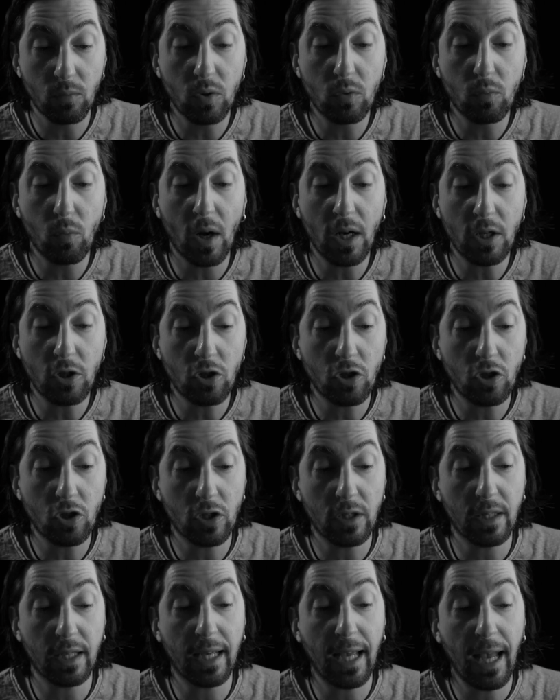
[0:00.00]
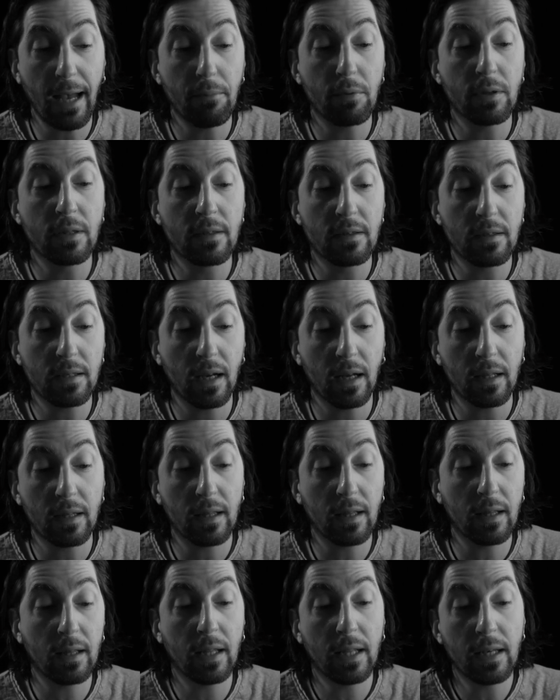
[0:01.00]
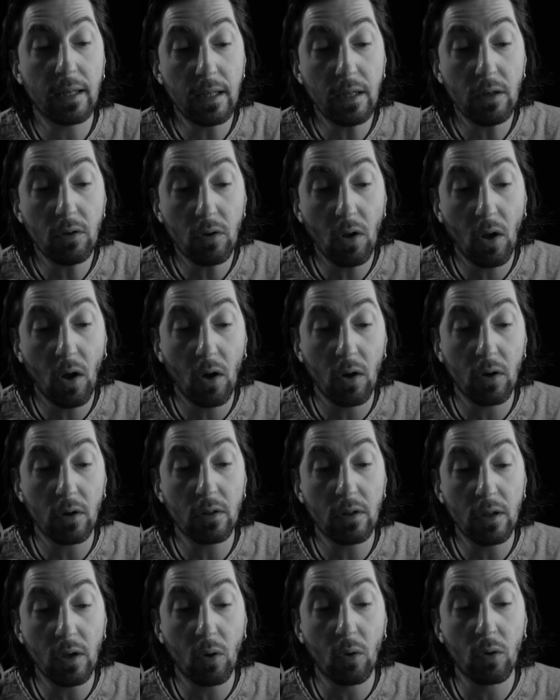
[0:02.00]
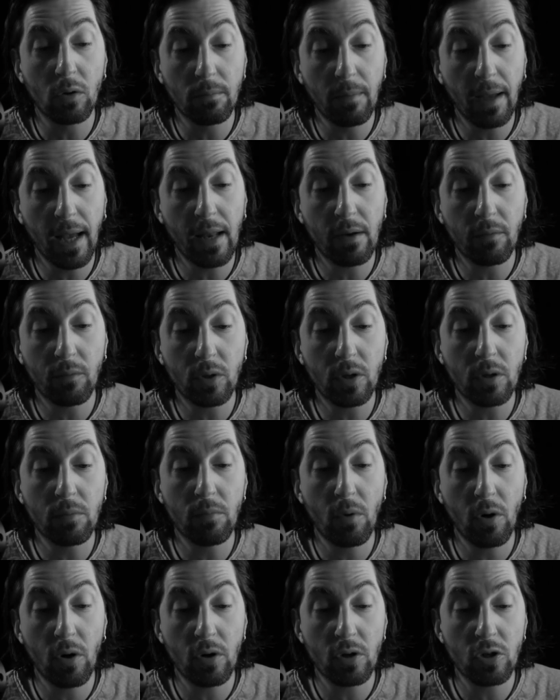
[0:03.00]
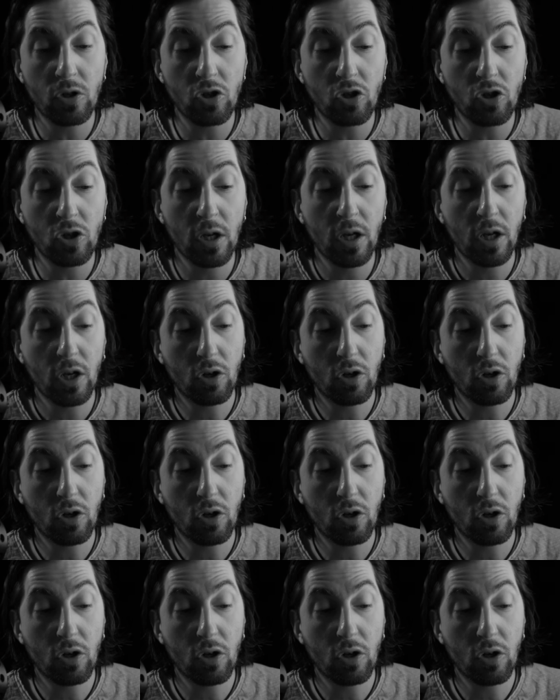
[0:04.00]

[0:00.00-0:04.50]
would watch the cabin scuttle, and ere long the old man would emerge,